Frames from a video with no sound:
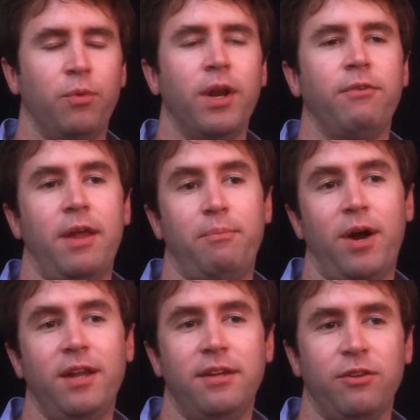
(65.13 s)
but whatever that
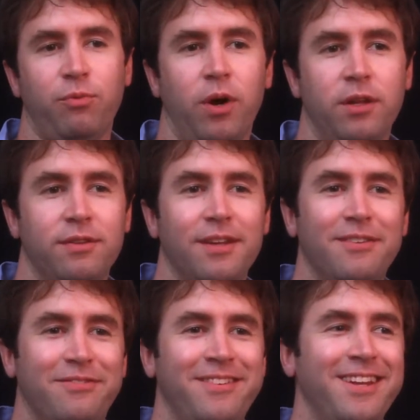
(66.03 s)
process was,
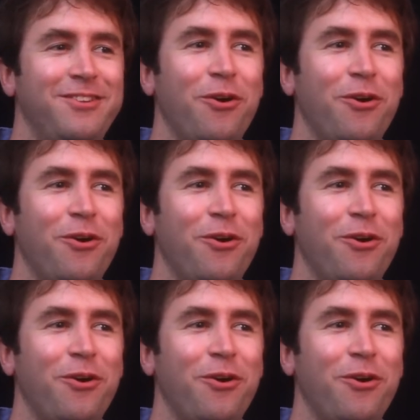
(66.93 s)
it it